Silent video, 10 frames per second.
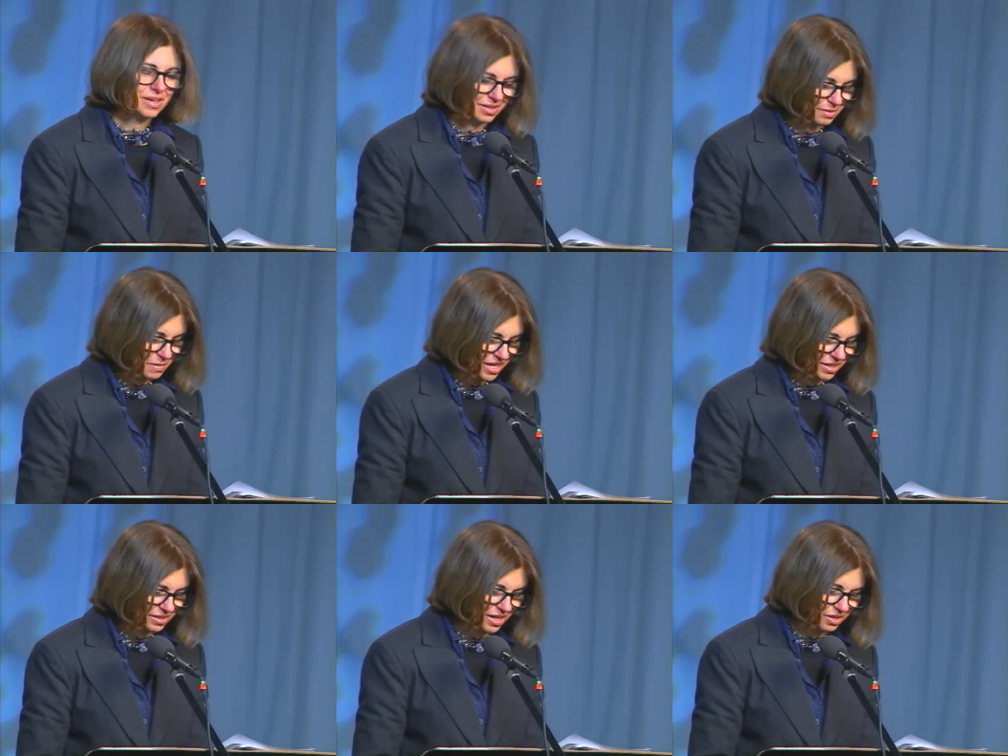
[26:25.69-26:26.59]
and the
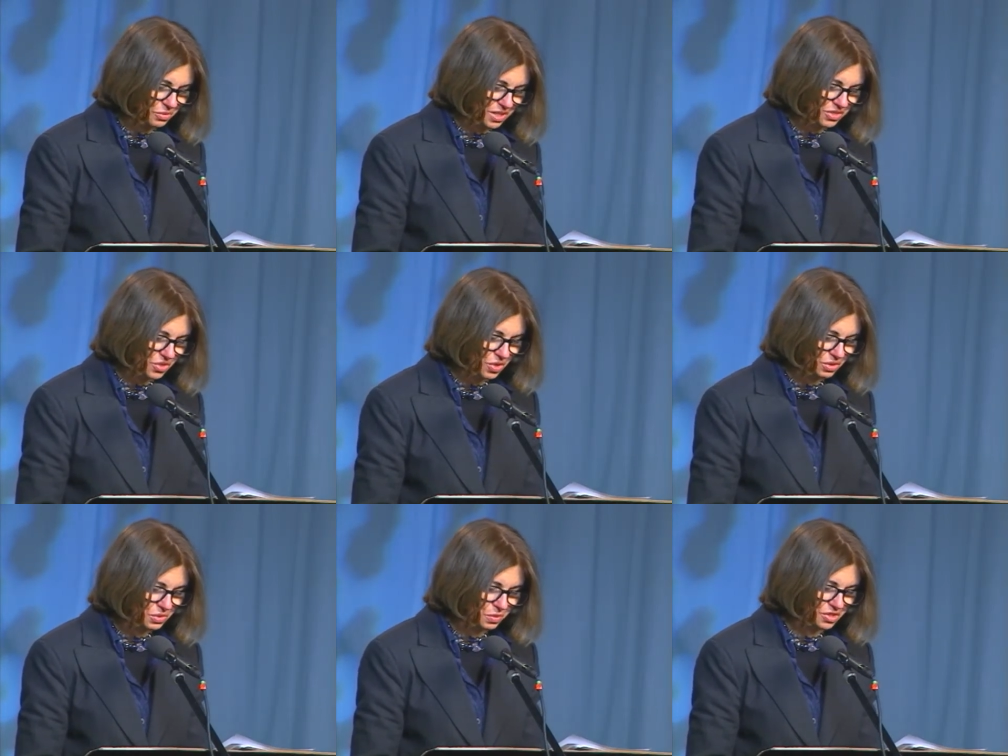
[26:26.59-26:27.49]
man gathering
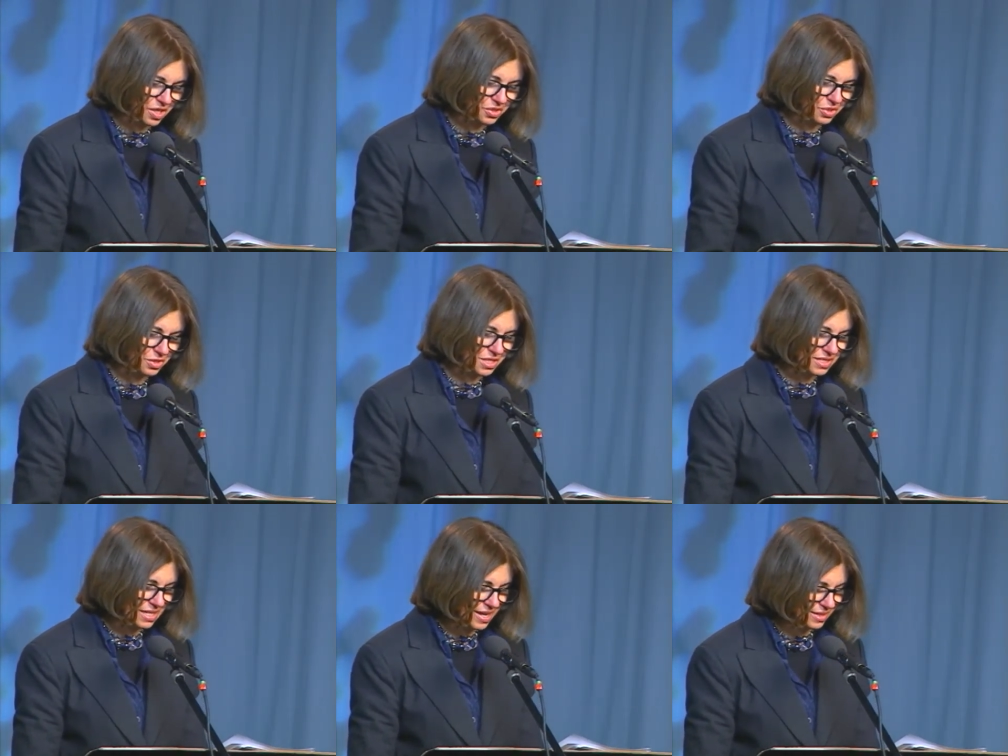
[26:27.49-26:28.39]
salt would not hurt
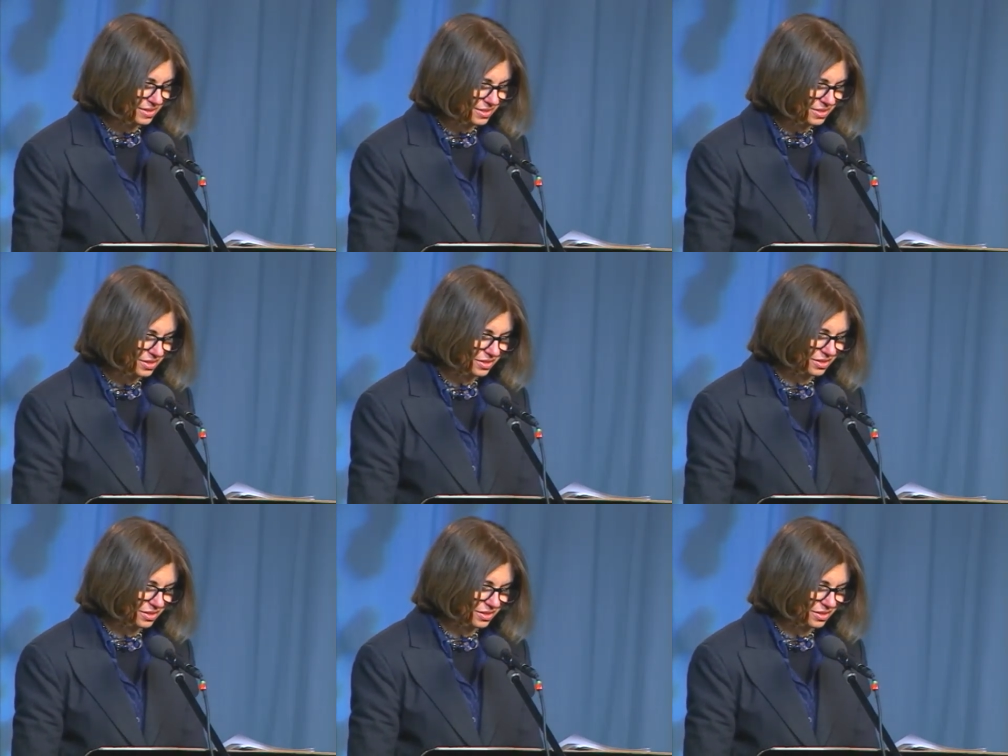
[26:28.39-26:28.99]
his hands.